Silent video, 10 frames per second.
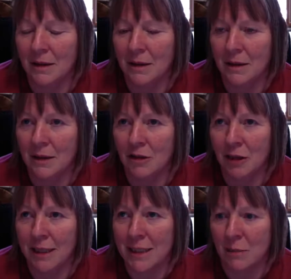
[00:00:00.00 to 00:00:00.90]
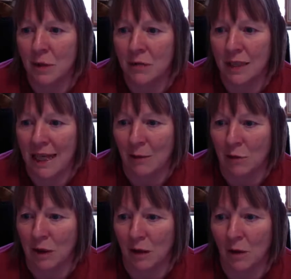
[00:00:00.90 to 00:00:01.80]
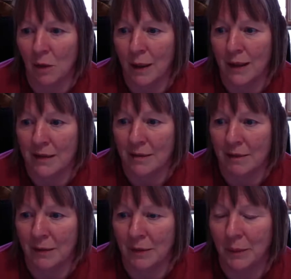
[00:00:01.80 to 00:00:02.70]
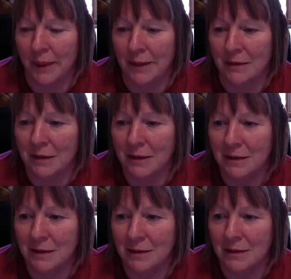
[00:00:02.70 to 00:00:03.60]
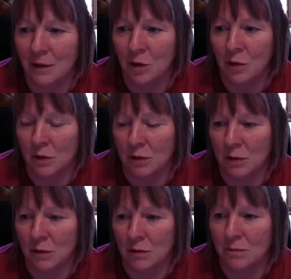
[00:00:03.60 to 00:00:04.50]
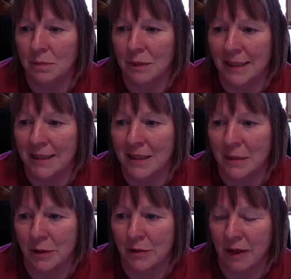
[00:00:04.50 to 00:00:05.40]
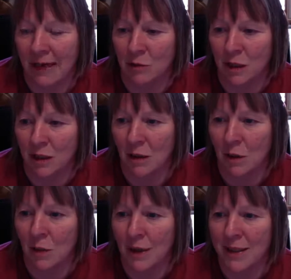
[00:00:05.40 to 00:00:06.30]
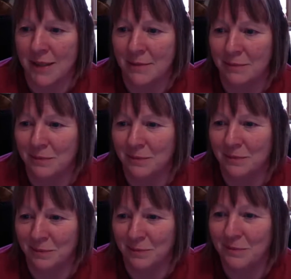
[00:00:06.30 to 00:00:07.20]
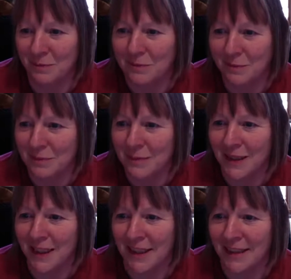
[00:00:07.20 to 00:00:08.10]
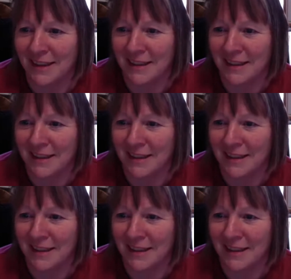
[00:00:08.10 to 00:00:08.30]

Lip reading: The transit moves counterclockwise around the wheel. All planets move counterclockwise. Okay.